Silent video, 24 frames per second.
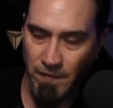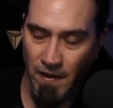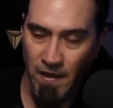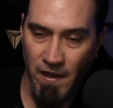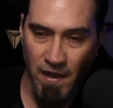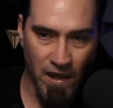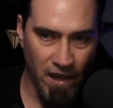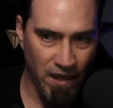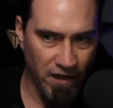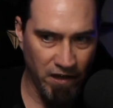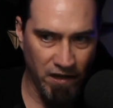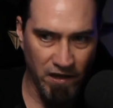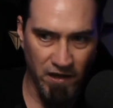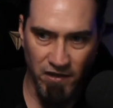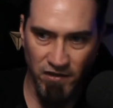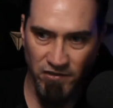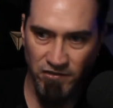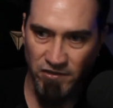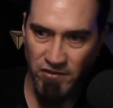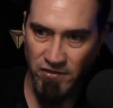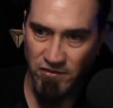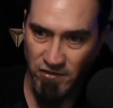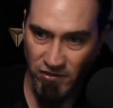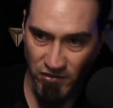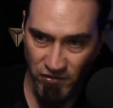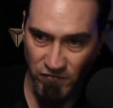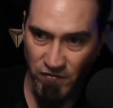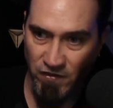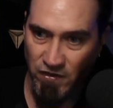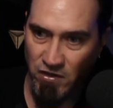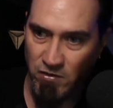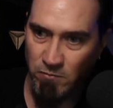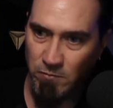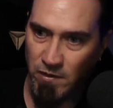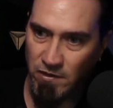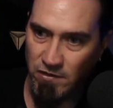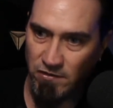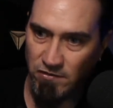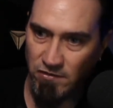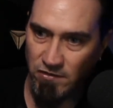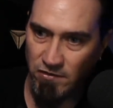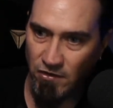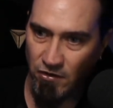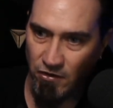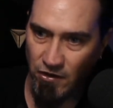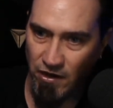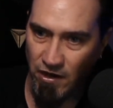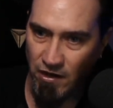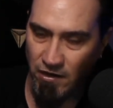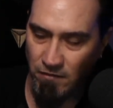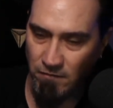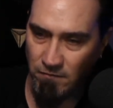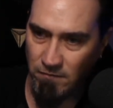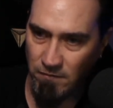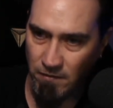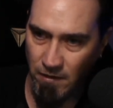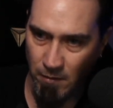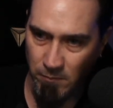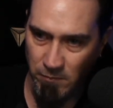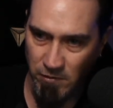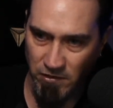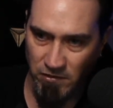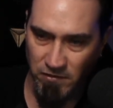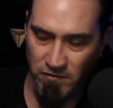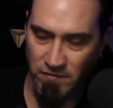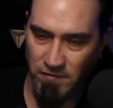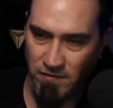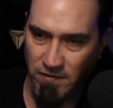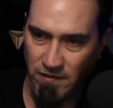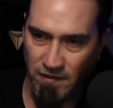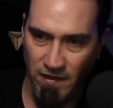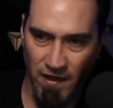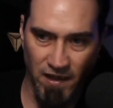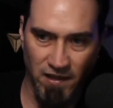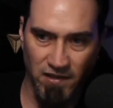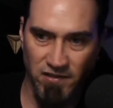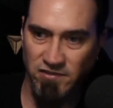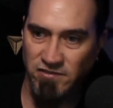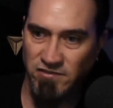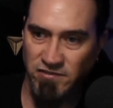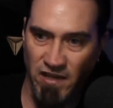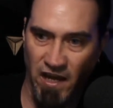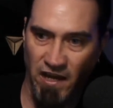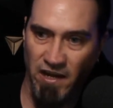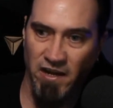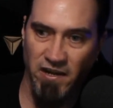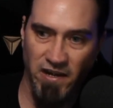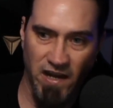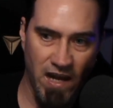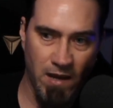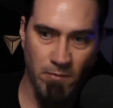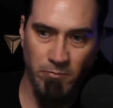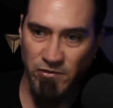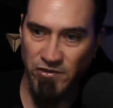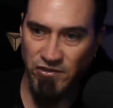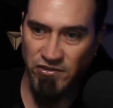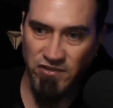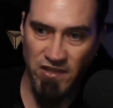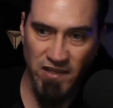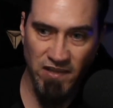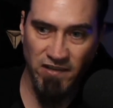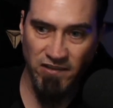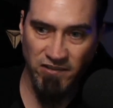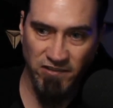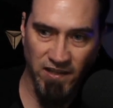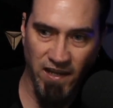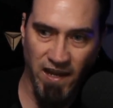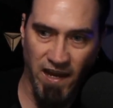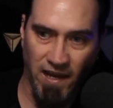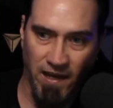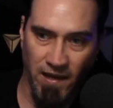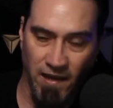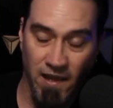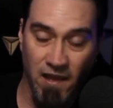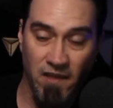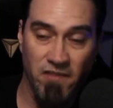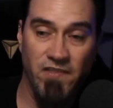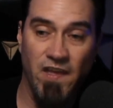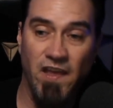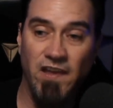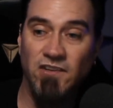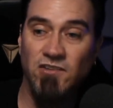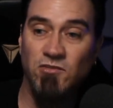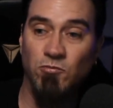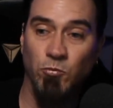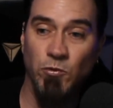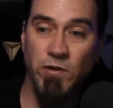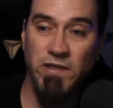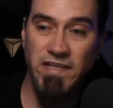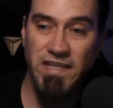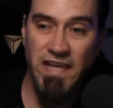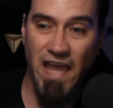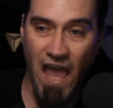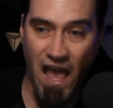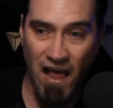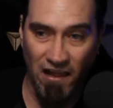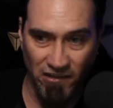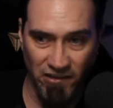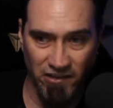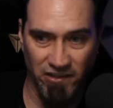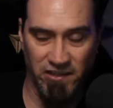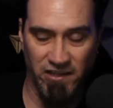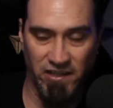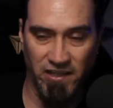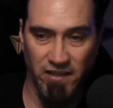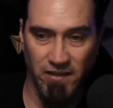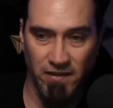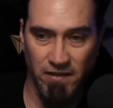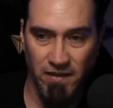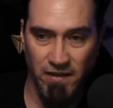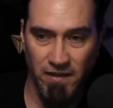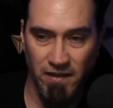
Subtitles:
And it is a disfigurement, okay? I mean, that is not an ableist thing to say. That is reality.